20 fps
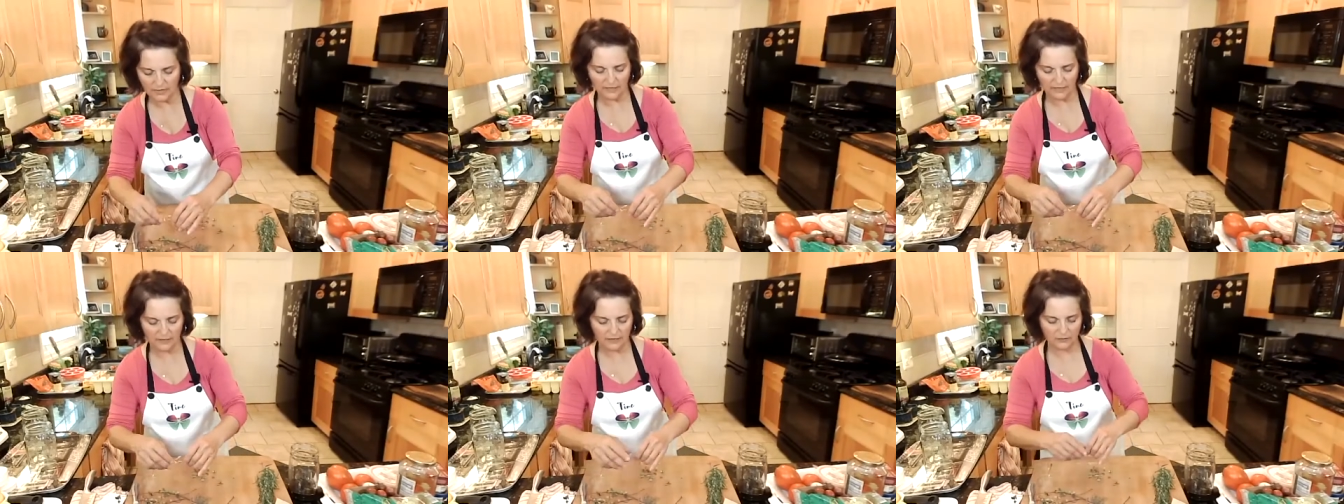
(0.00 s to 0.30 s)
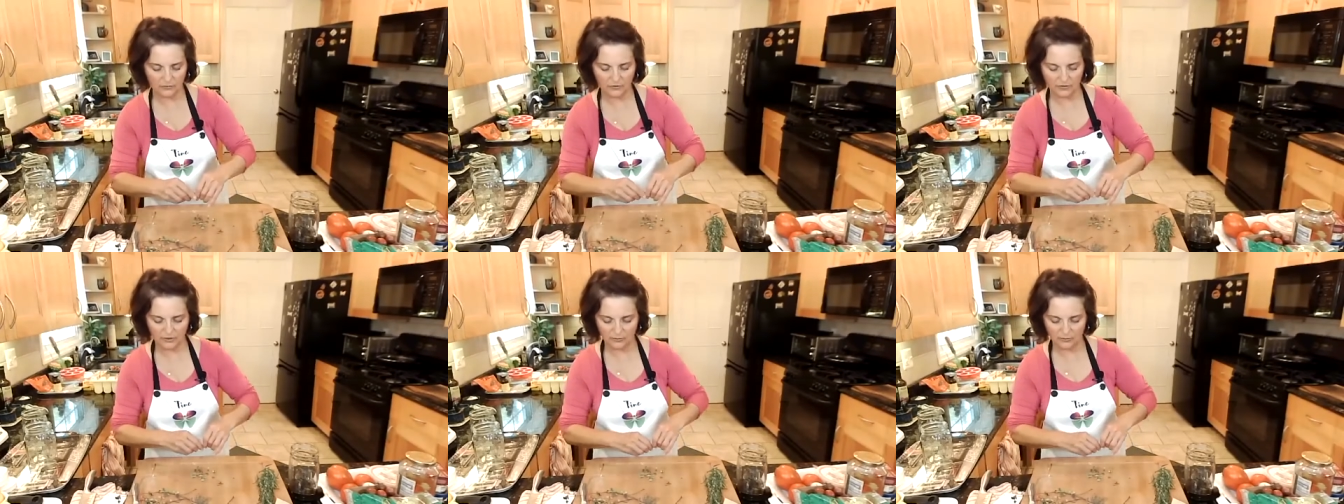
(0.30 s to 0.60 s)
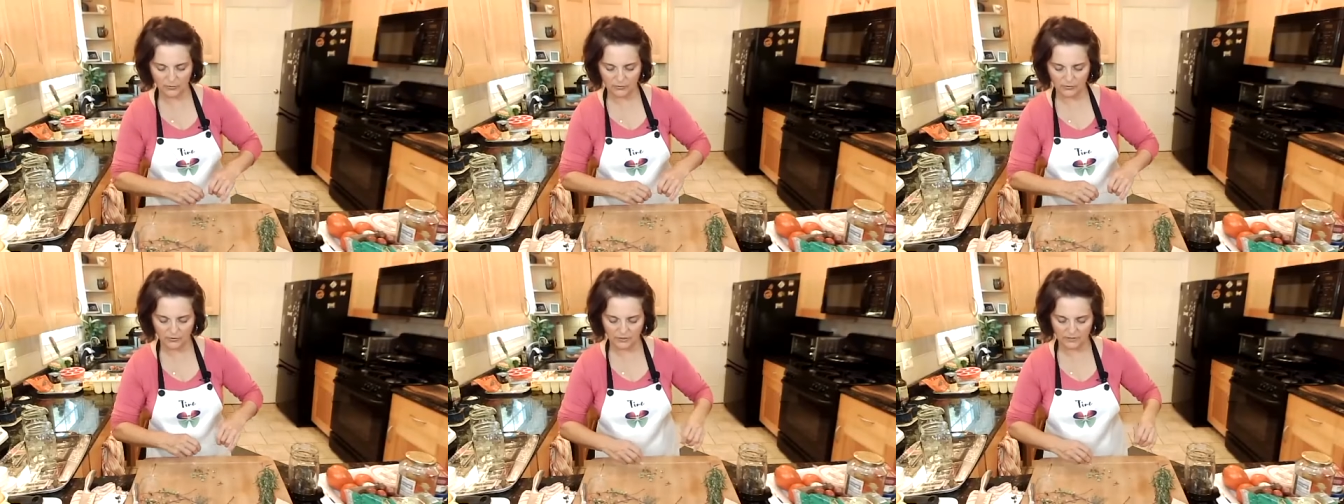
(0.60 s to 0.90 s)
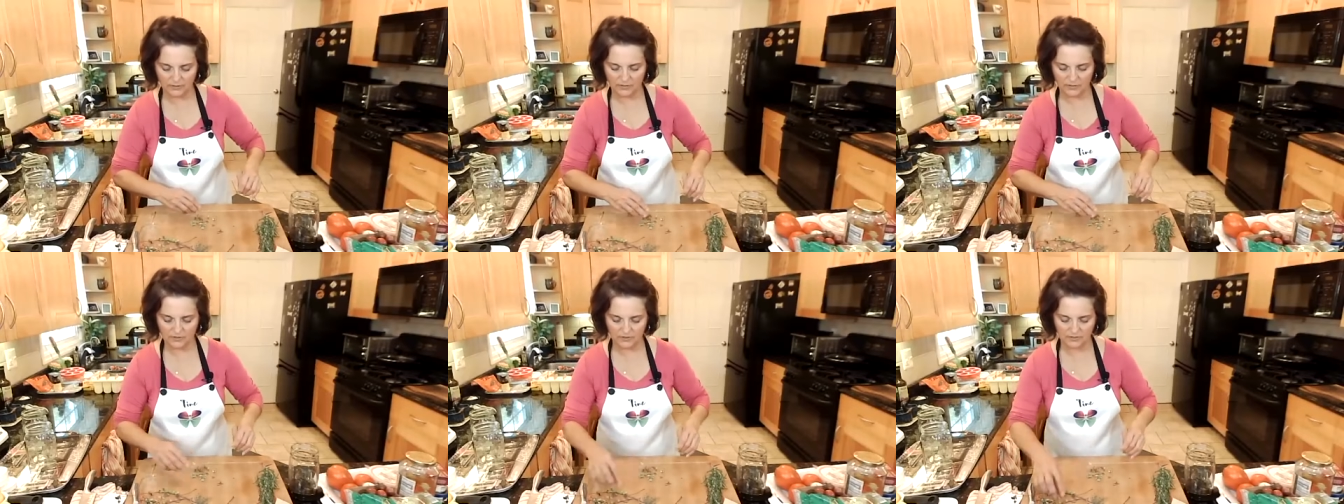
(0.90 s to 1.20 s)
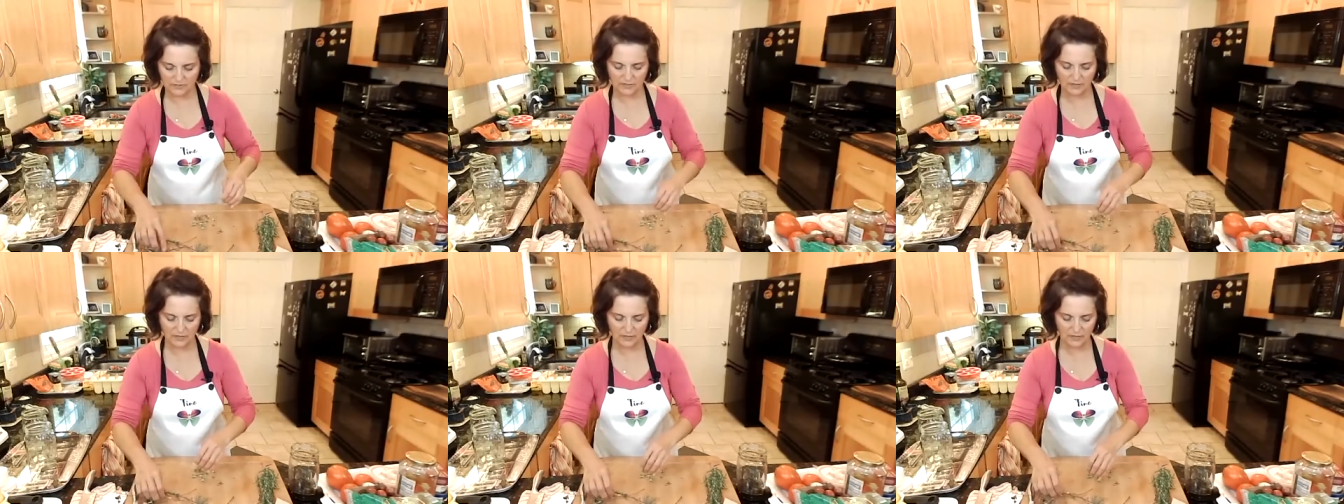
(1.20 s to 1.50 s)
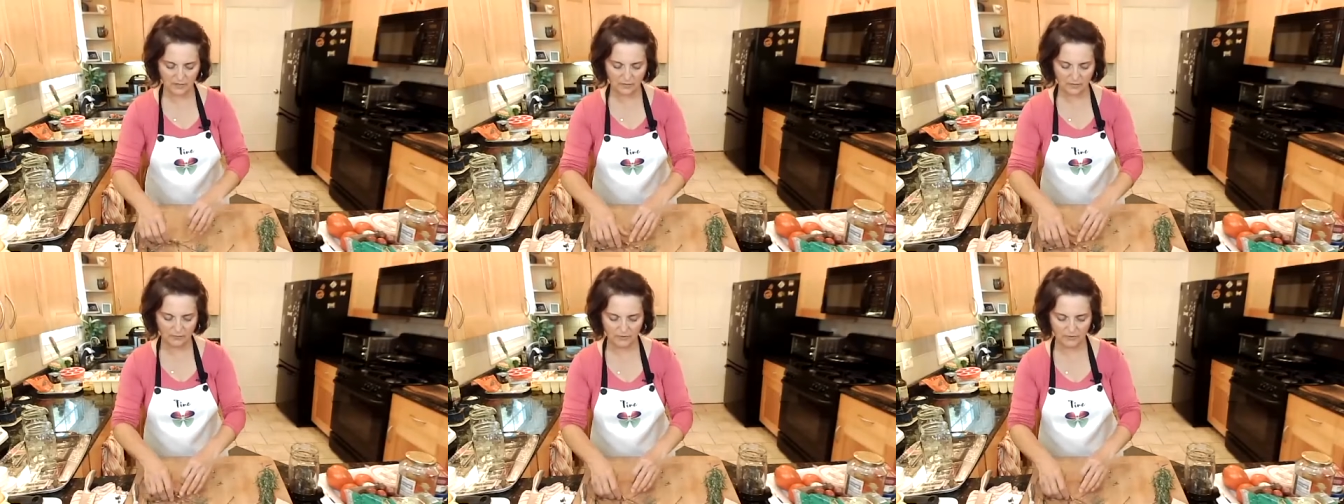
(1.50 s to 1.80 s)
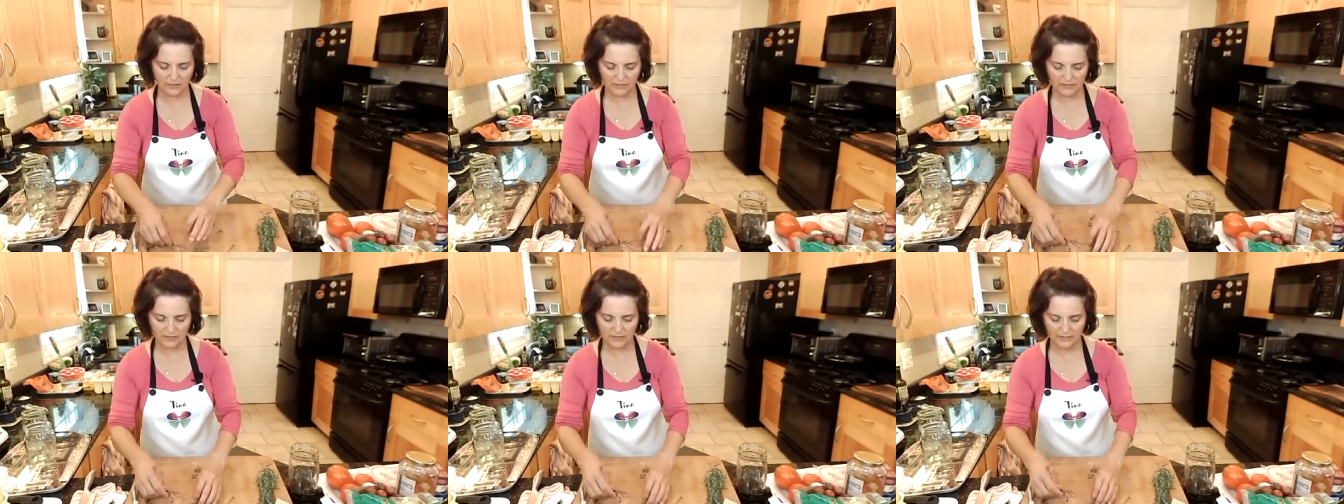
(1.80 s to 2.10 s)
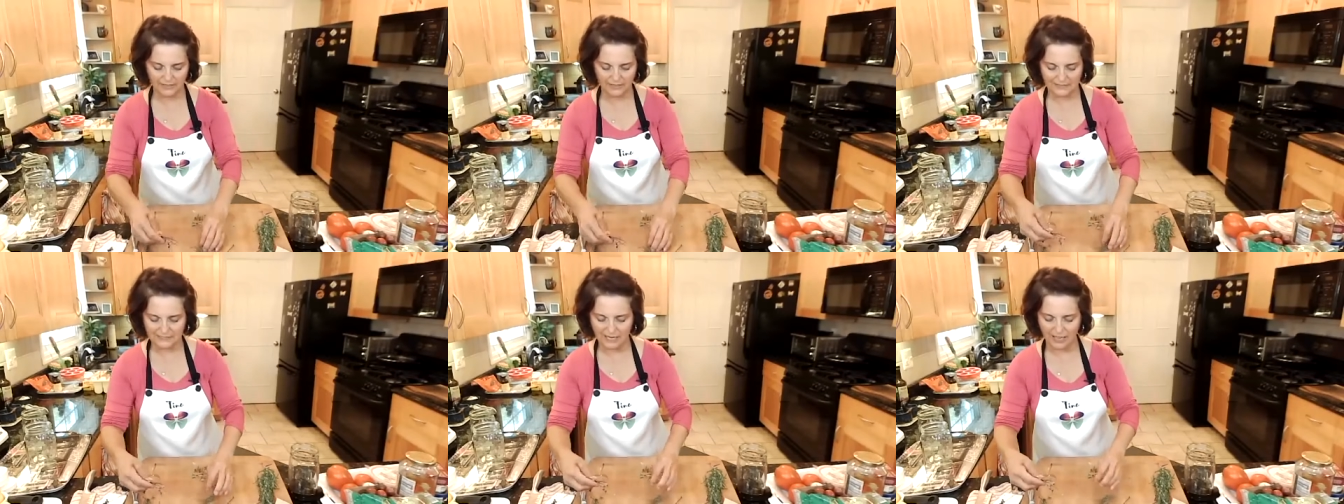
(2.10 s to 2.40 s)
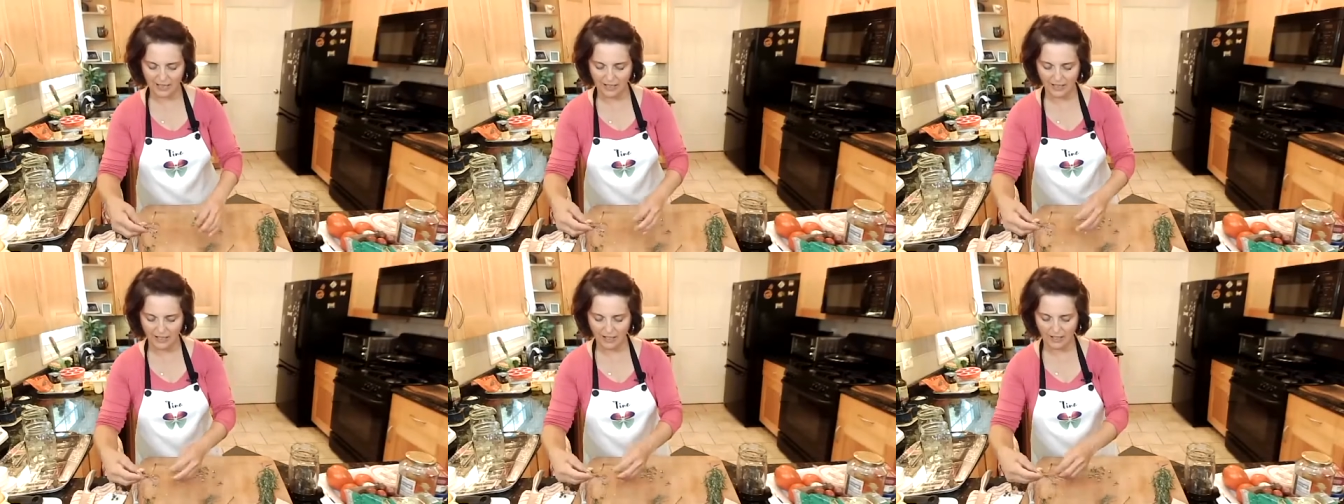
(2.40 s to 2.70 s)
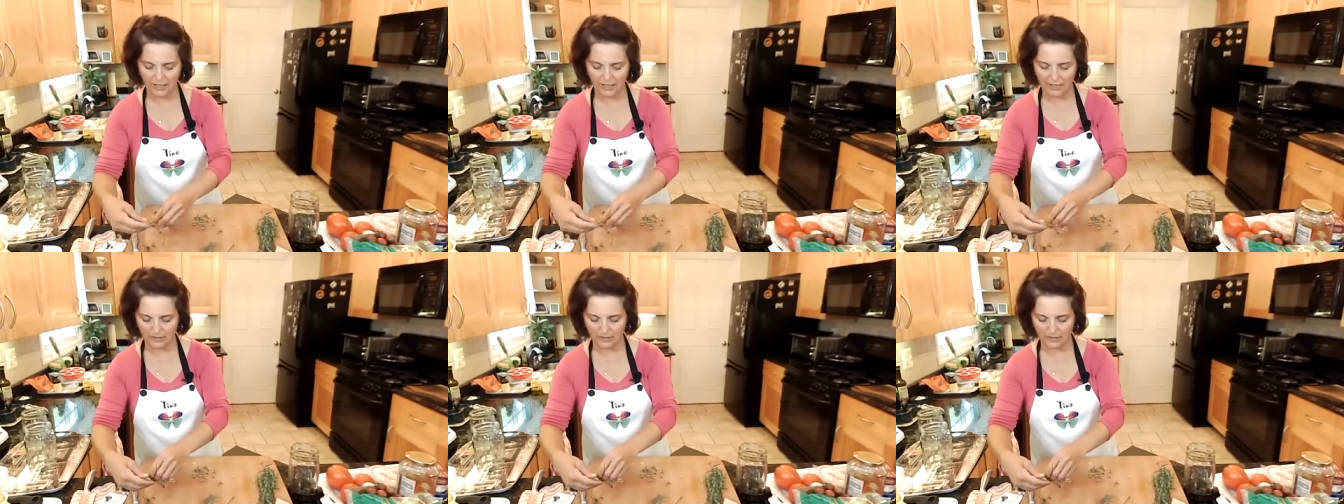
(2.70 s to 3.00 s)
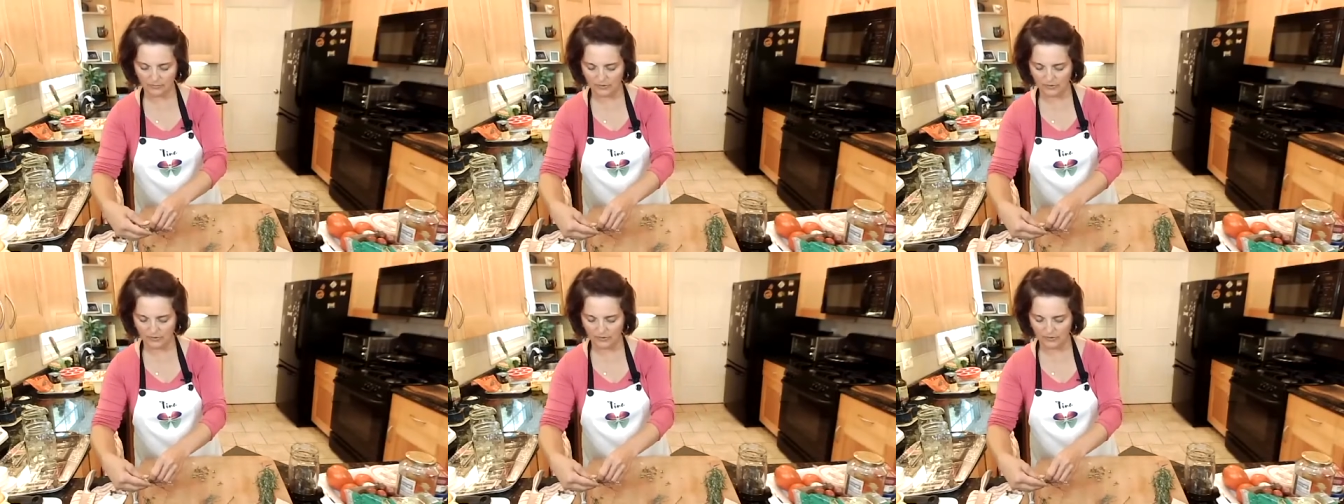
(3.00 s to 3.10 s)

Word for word: and I'm going to put some thyme.